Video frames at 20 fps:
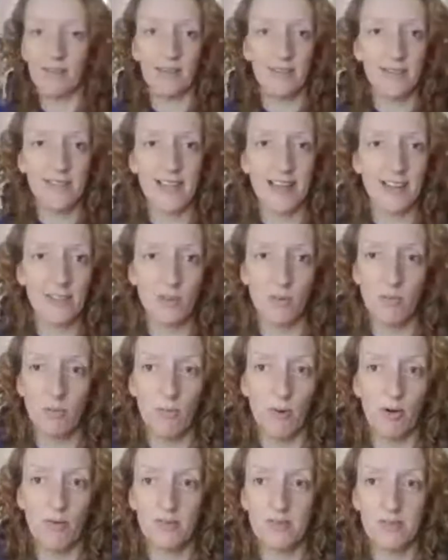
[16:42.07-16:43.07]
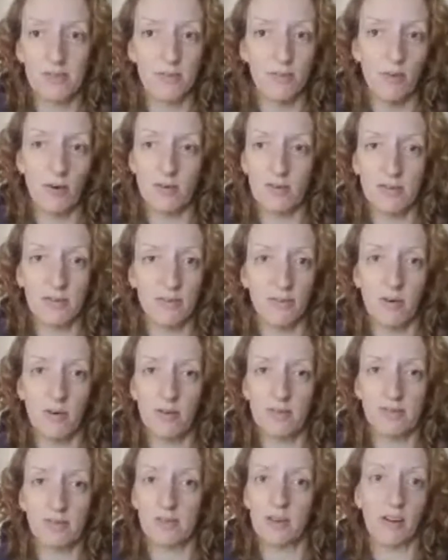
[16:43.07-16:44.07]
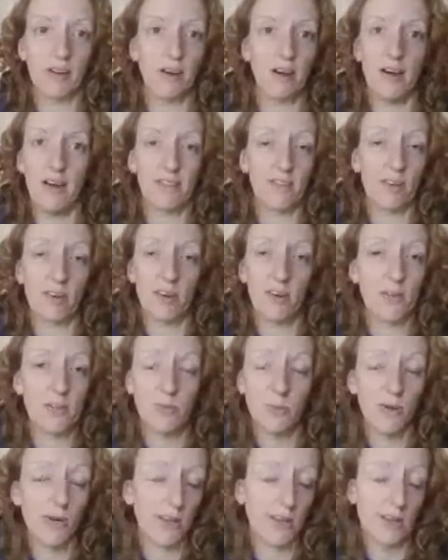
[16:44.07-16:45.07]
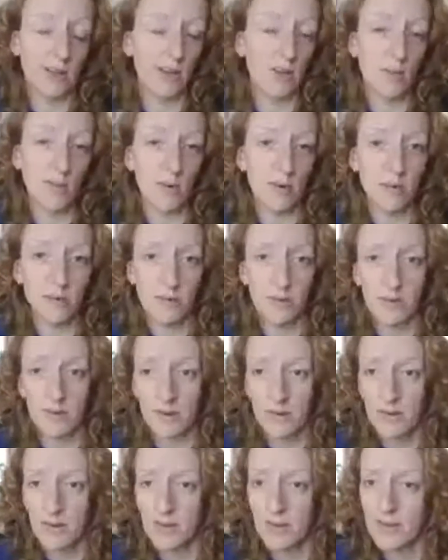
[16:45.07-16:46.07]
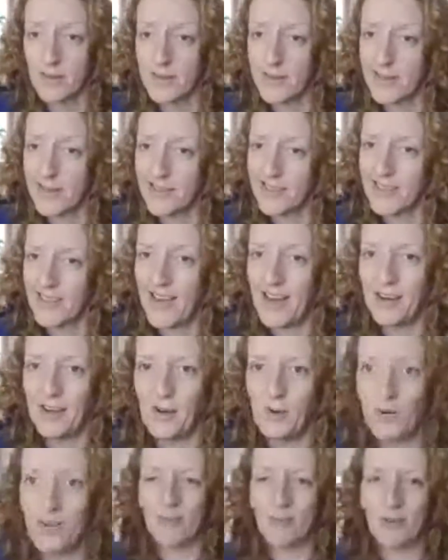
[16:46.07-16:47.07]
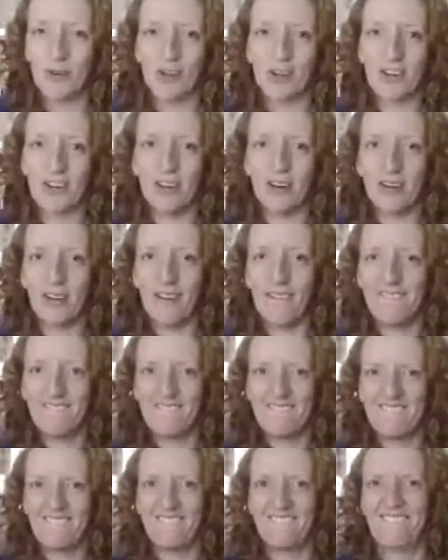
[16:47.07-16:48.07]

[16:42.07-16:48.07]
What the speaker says: stacked up with boxes and boxes and boxes. I've got nowhere to put anything anymore. I know, Lisa, I'm shocking, aren't